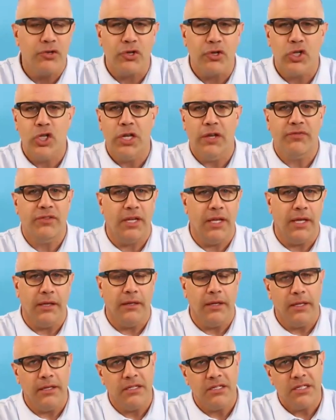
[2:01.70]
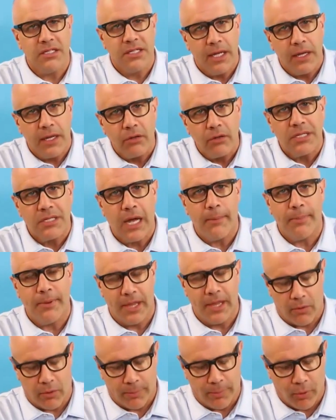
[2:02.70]
are shifting, and stay on top of
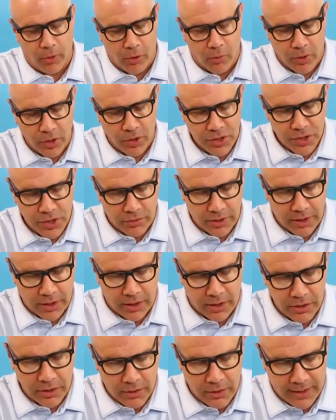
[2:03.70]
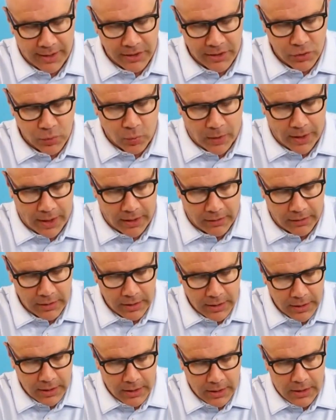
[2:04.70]
that report. We're certainly going to do that as well
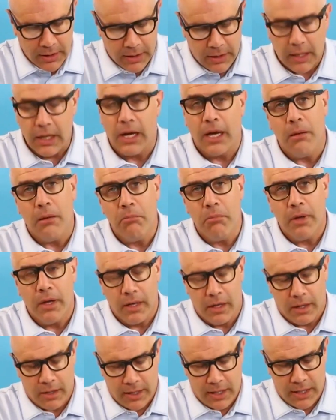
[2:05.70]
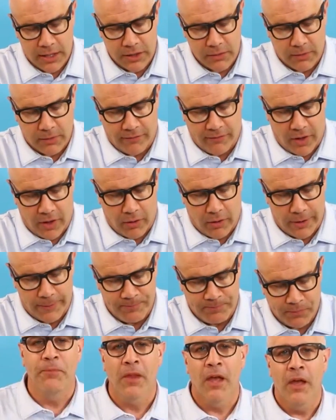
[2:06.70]
as we follow it.
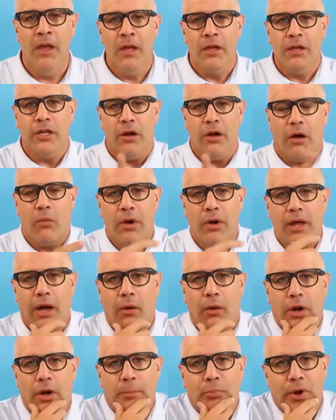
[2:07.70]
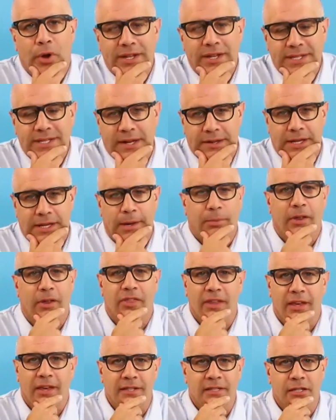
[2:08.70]
You know, I want to break down a couple of
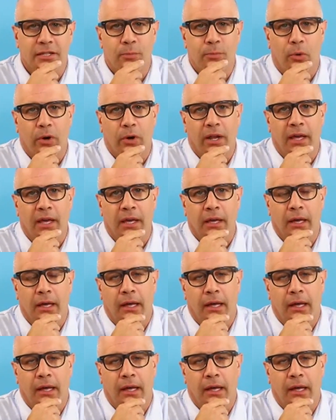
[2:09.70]
things this morning.